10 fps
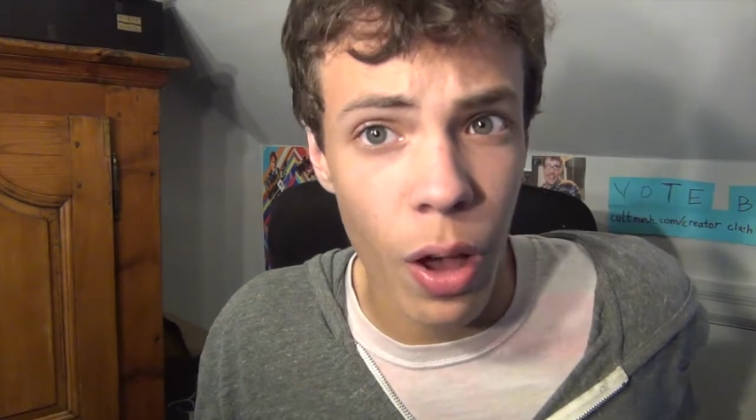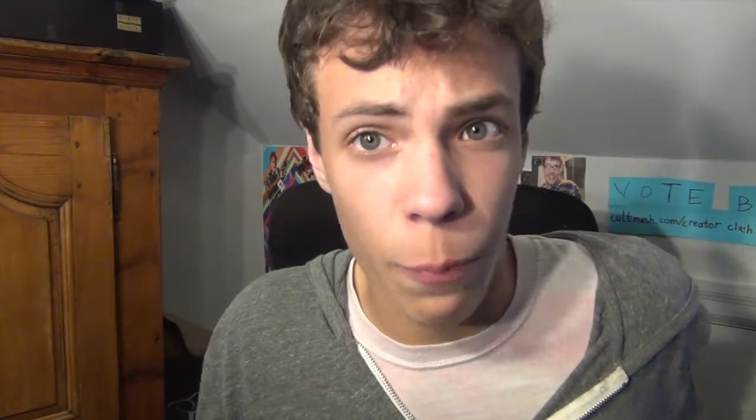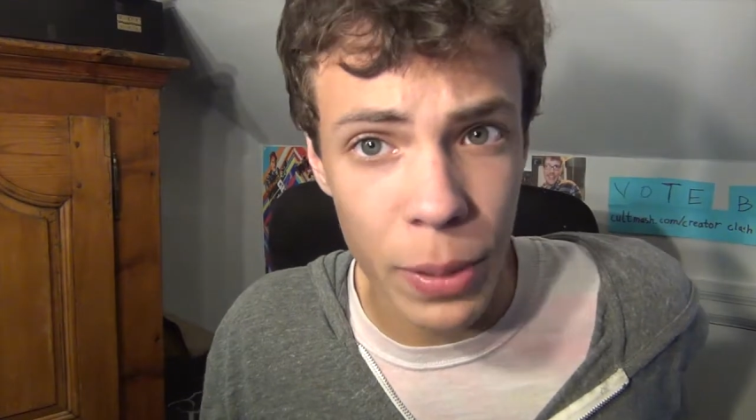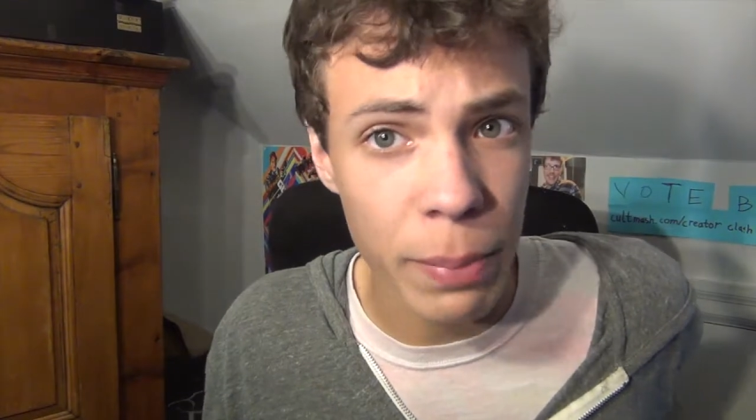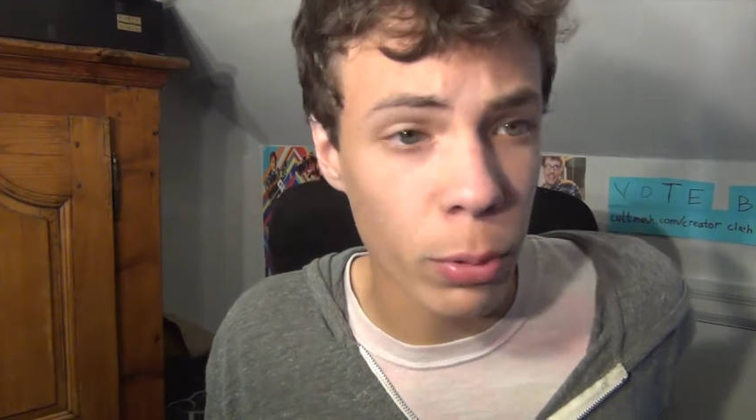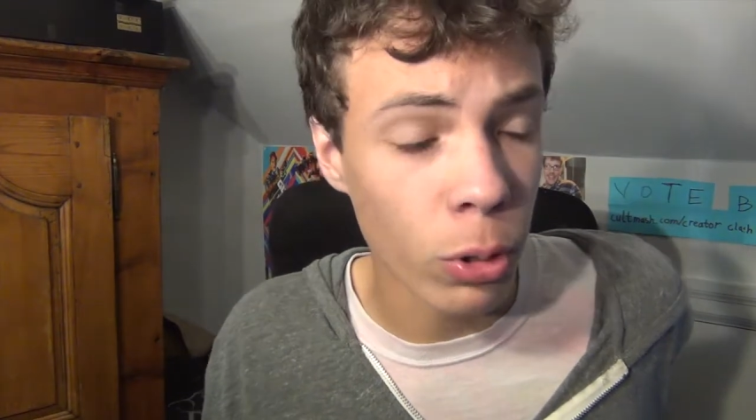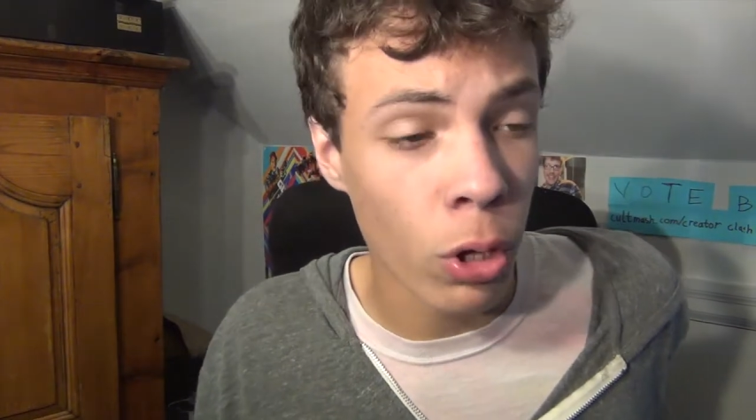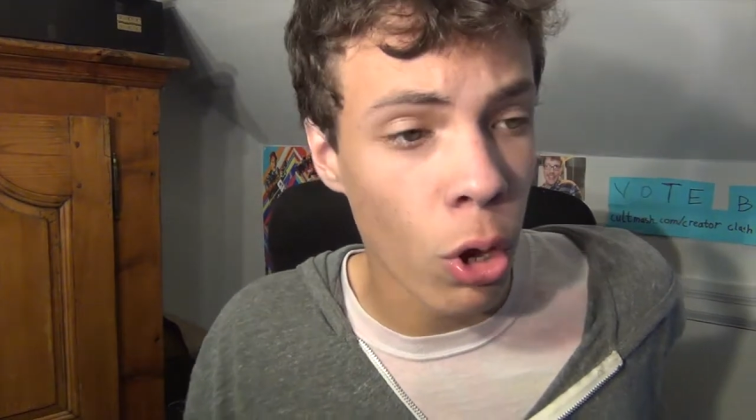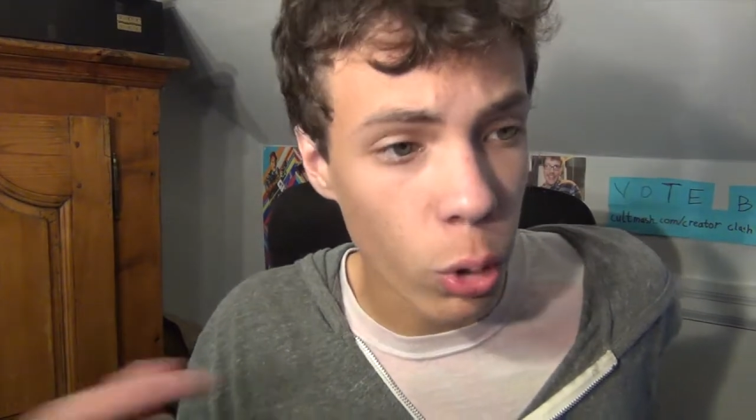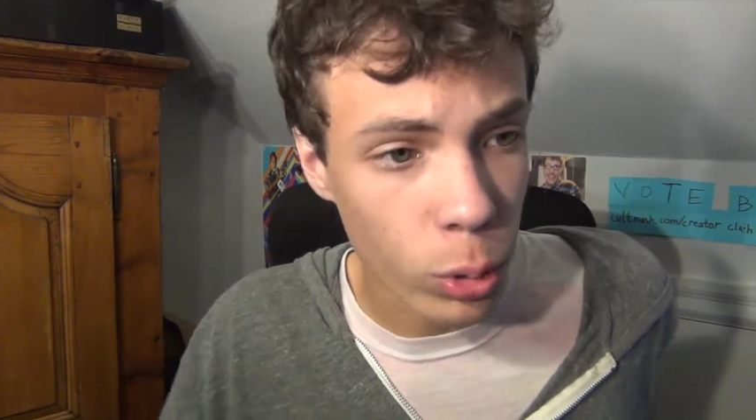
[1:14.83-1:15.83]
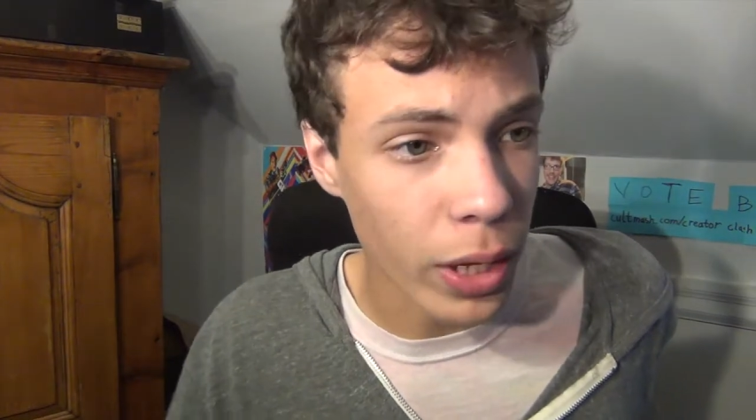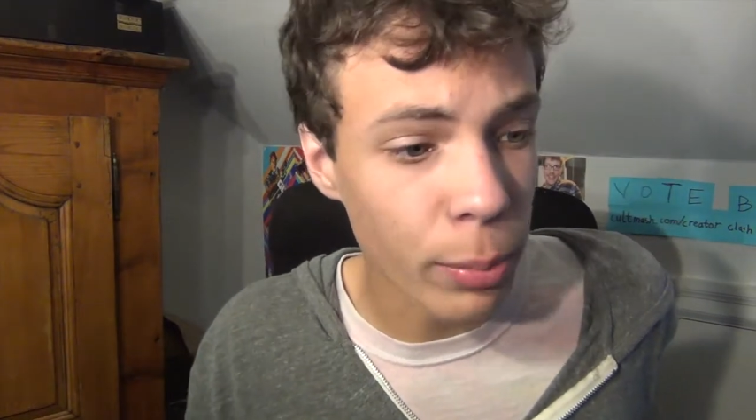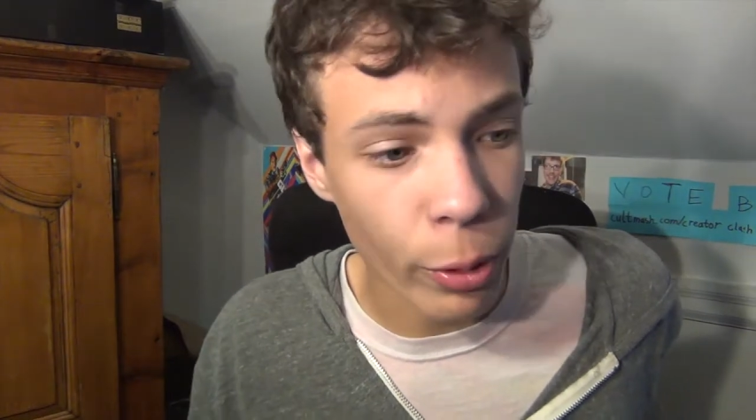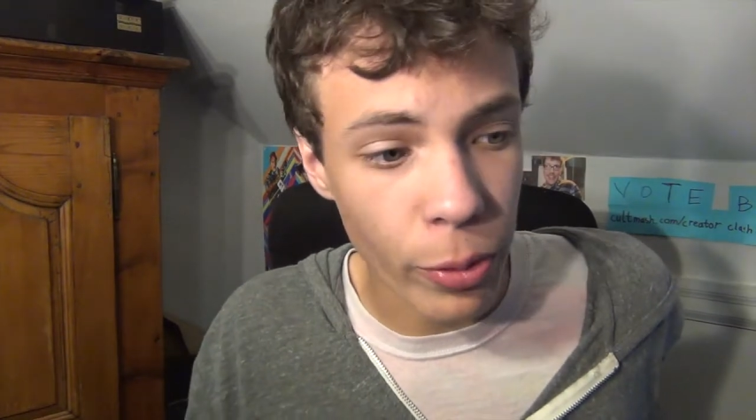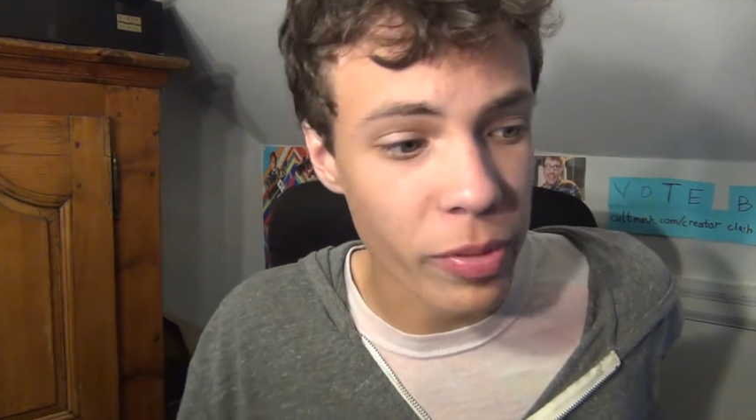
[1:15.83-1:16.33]
of people who
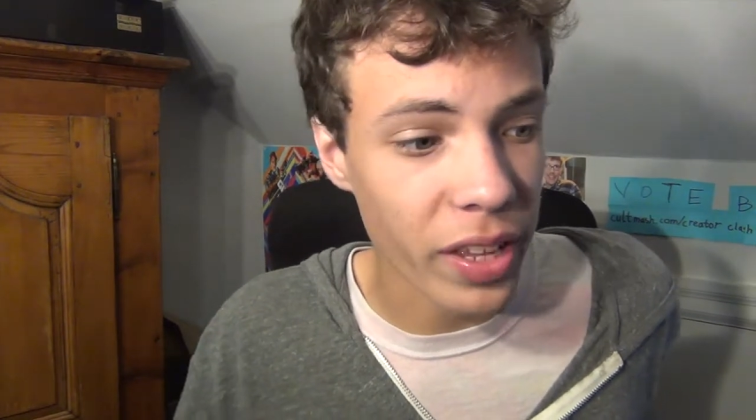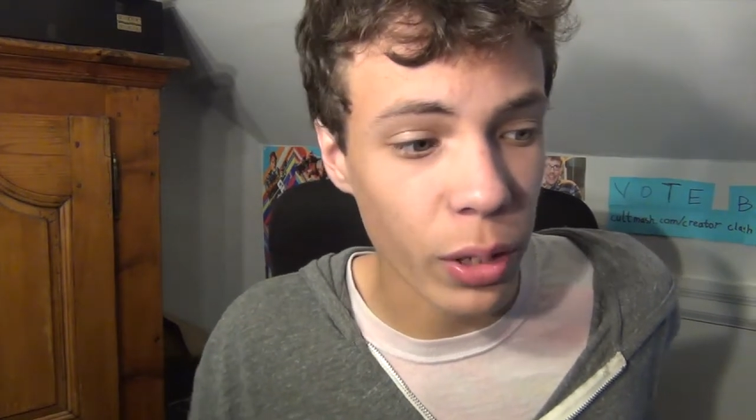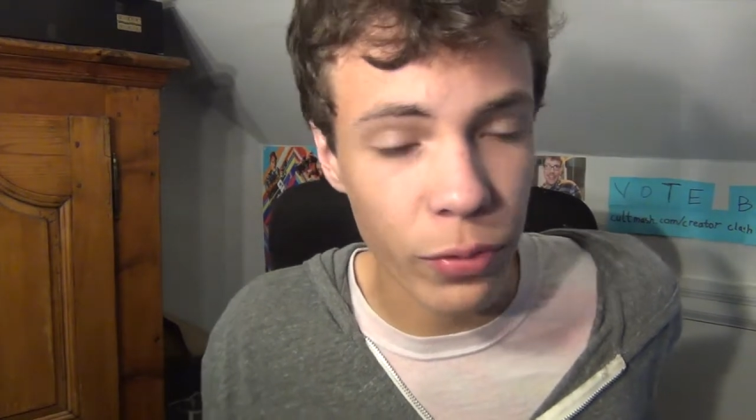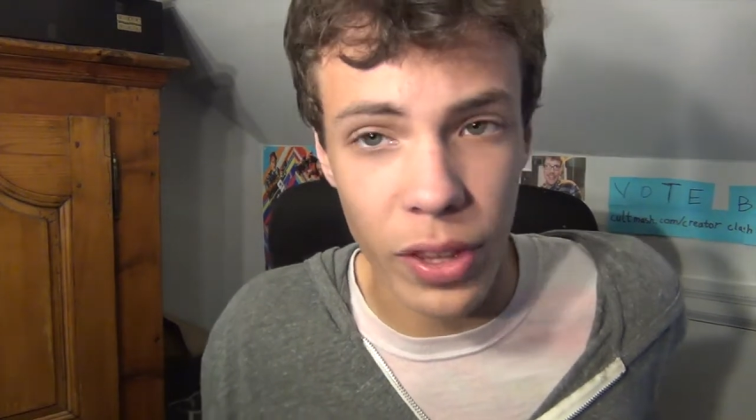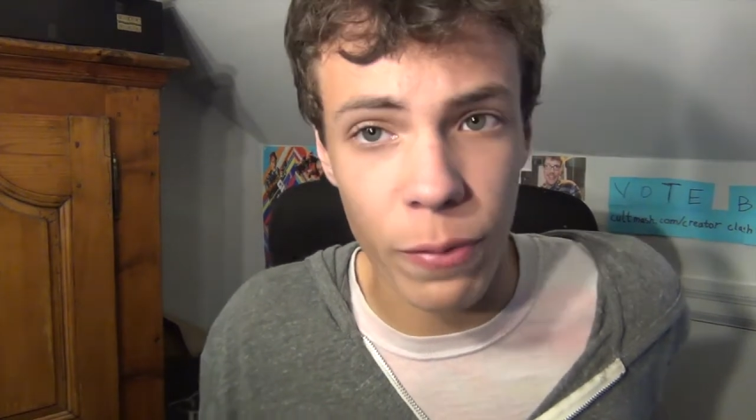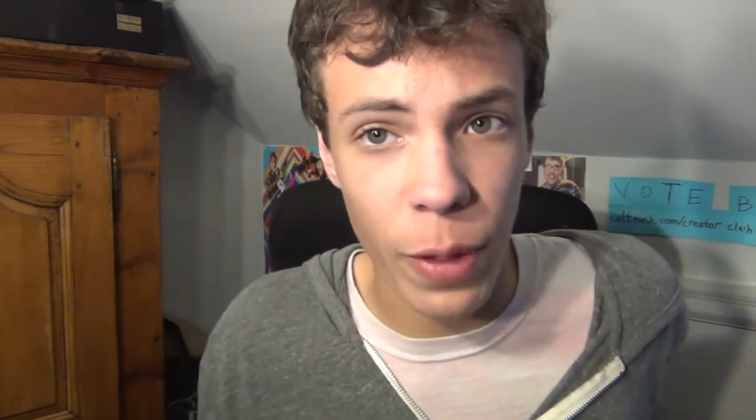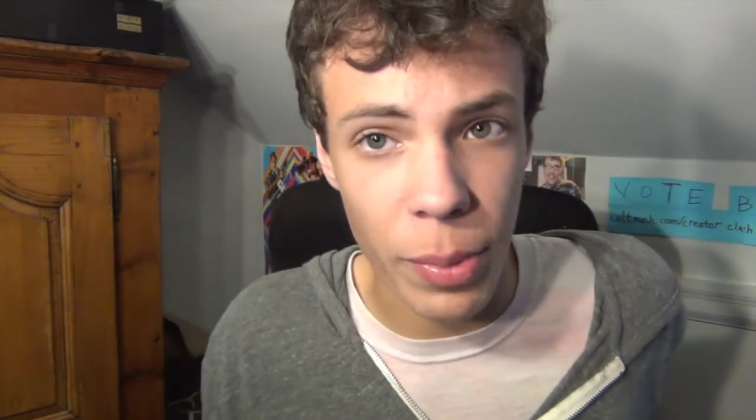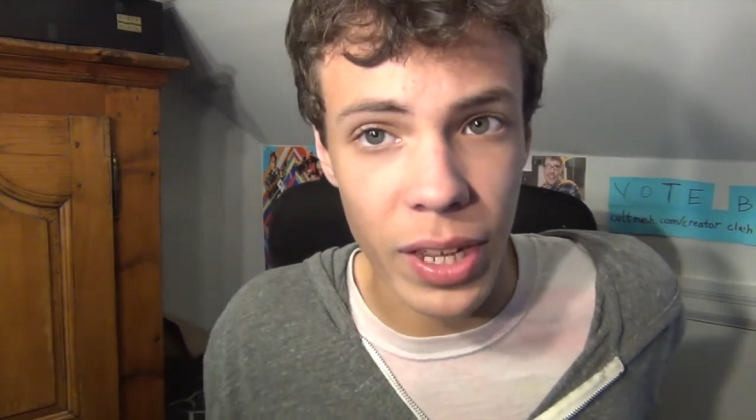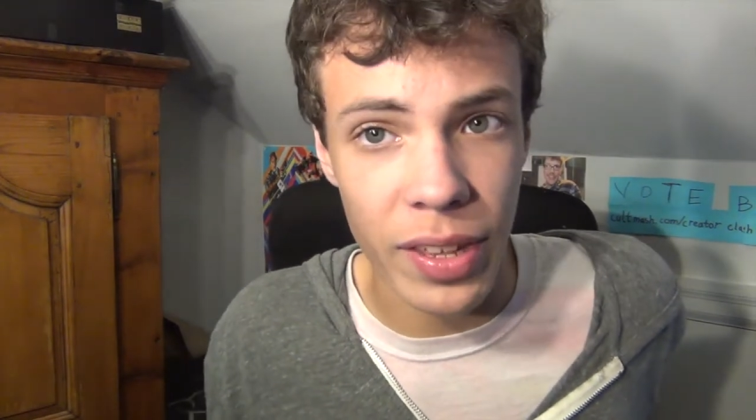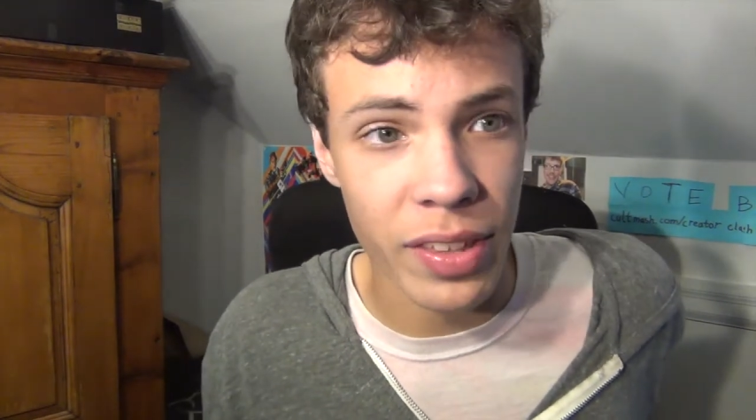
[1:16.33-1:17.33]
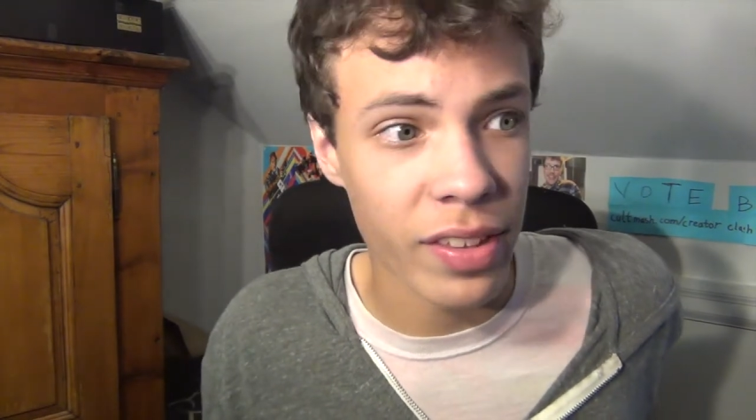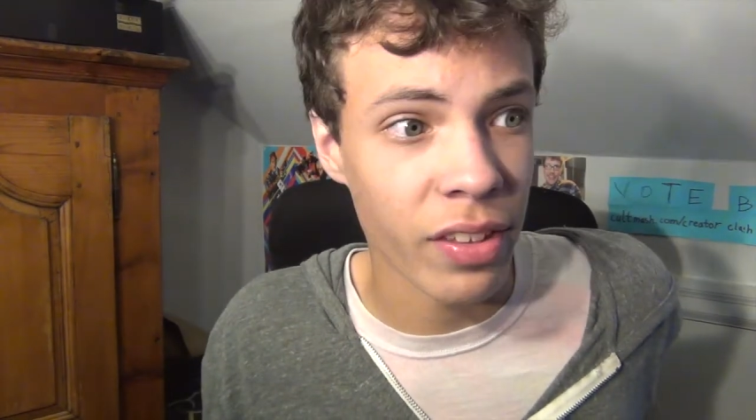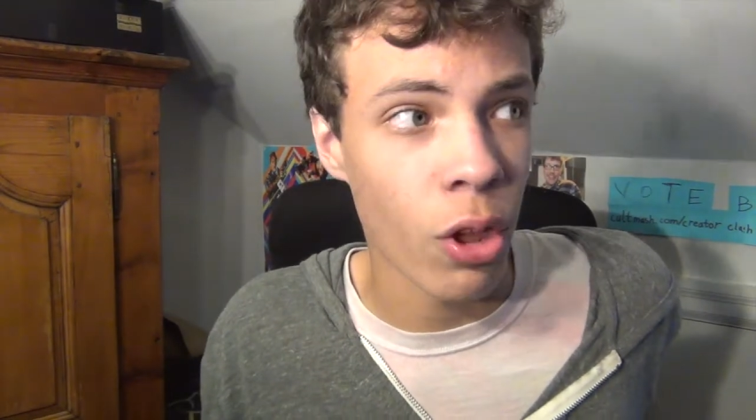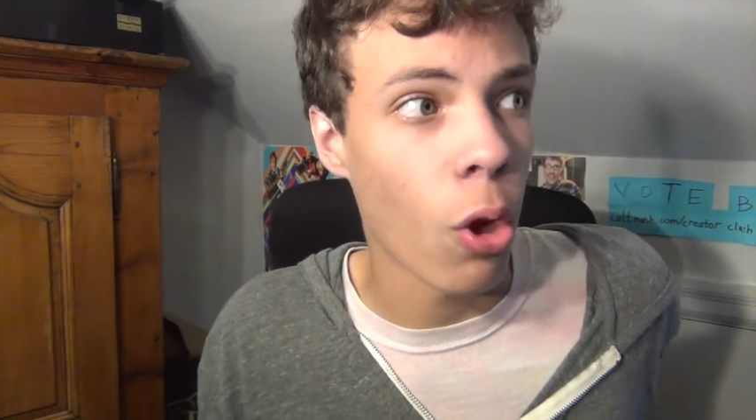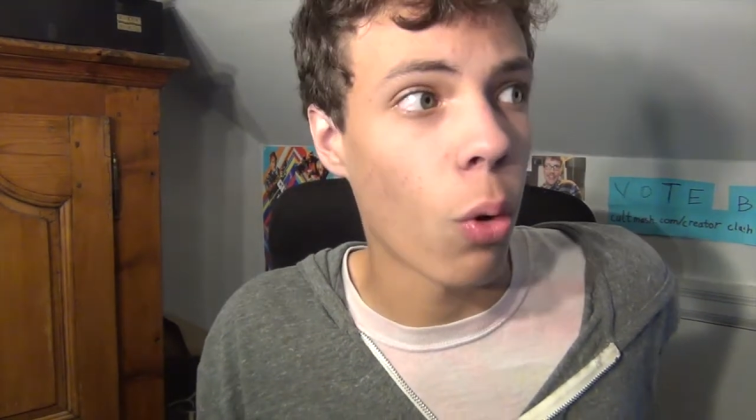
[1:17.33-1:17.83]
label themselves as feminists